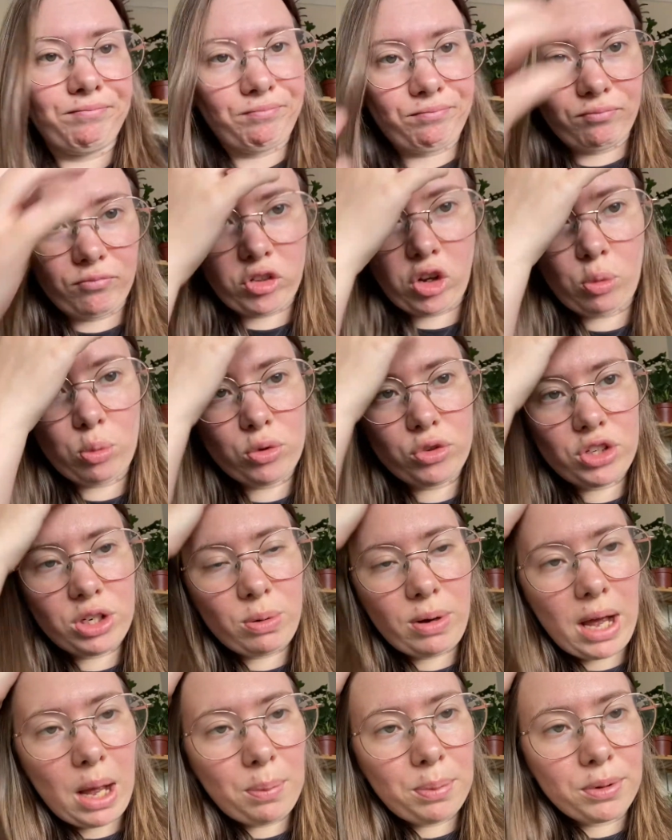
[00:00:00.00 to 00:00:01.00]
So we'll see
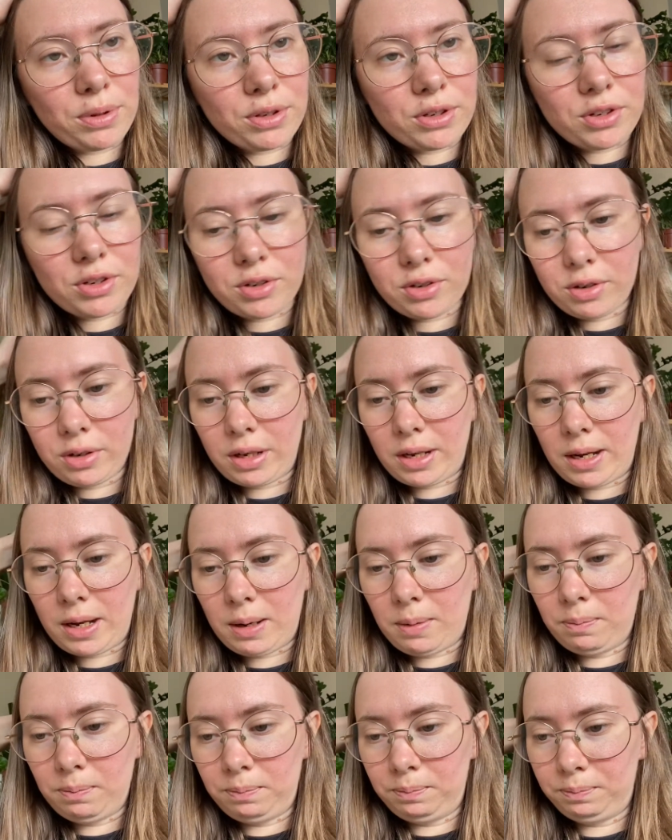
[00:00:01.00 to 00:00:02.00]
what happens.
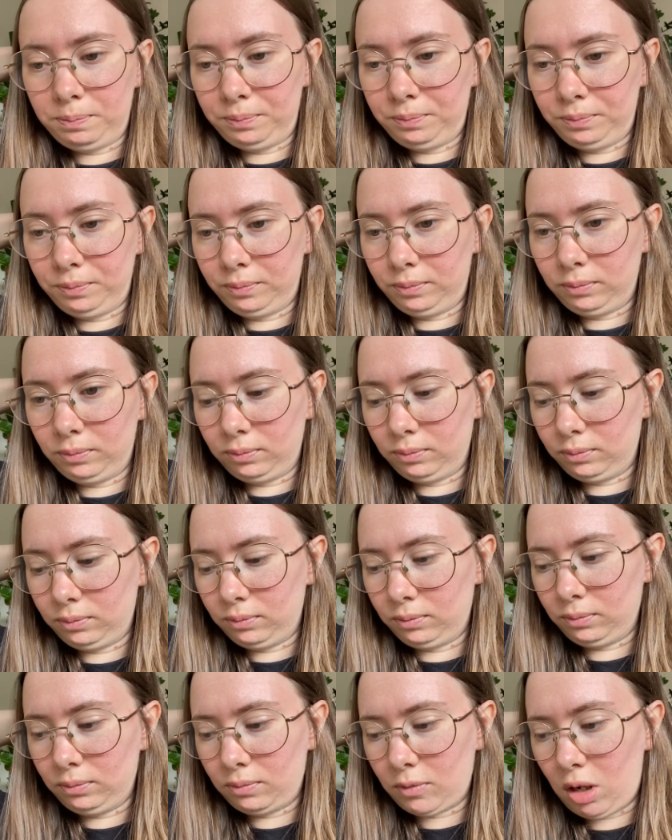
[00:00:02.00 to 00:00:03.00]

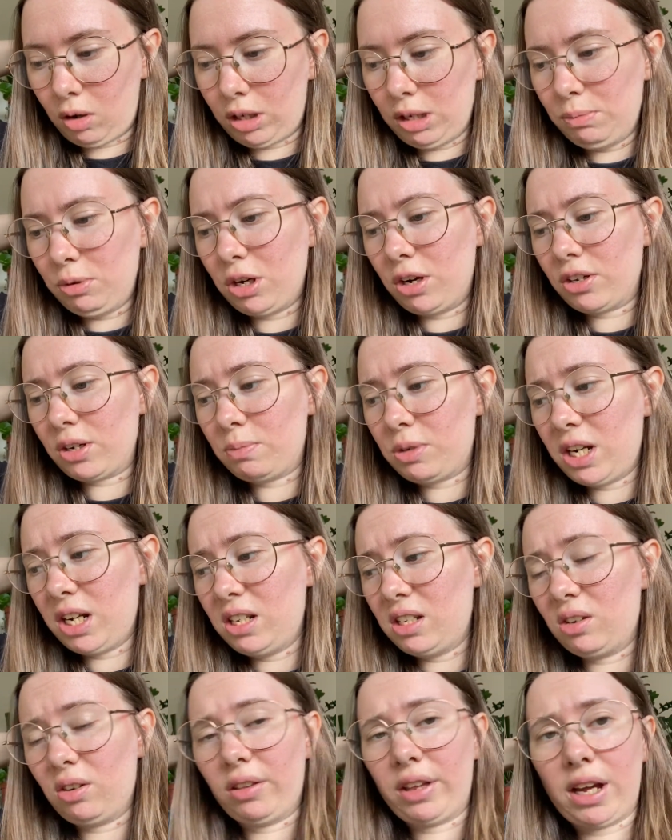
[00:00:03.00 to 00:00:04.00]
I'll keep you guys
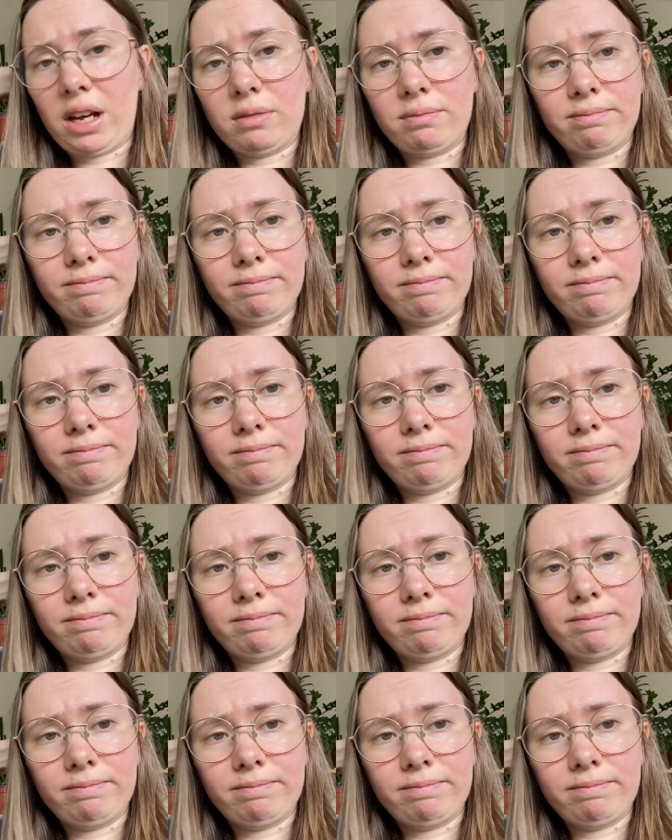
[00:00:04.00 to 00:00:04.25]
updated on that.